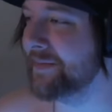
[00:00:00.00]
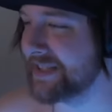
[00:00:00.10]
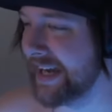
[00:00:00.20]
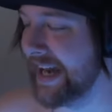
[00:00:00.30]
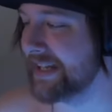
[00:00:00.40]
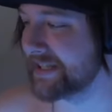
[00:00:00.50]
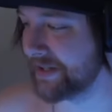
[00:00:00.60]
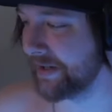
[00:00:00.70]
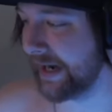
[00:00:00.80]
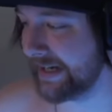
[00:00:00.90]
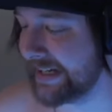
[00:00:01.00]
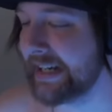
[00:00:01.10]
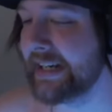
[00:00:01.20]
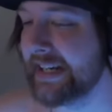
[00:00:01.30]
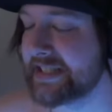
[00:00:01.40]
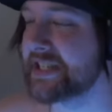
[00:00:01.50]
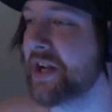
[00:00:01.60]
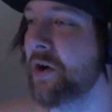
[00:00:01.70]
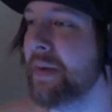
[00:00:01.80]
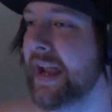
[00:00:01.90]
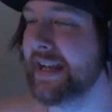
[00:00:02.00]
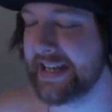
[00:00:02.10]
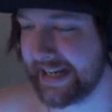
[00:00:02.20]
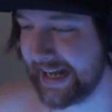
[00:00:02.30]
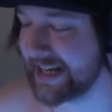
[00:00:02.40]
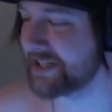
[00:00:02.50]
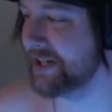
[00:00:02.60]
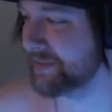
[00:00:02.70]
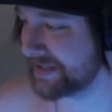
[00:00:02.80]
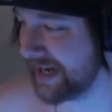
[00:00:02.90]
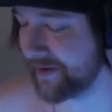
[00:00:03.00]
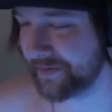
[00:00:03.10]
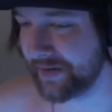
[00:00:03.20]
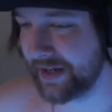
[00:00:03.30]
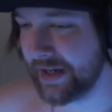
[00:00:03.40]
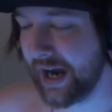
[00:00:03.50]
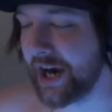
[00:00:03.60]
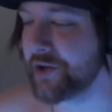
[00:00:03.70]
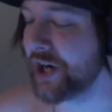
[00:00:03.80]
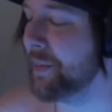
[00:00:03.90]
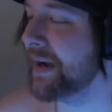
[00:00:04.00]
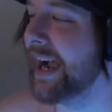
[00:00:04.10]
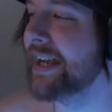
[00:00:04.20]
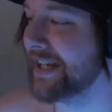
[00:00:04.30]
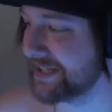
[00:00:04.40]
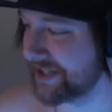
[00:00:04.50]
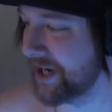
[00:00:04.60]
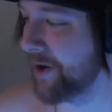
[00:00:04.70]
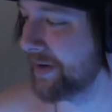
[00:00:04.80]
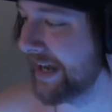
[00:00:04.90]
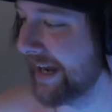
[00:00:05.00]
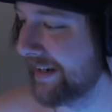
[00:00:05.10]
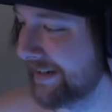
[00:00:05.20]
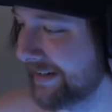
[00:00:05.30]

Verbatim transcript: to answer. He can. He's his own man. He can answer himself. Are you coming well, on? Yes I or no, Dan?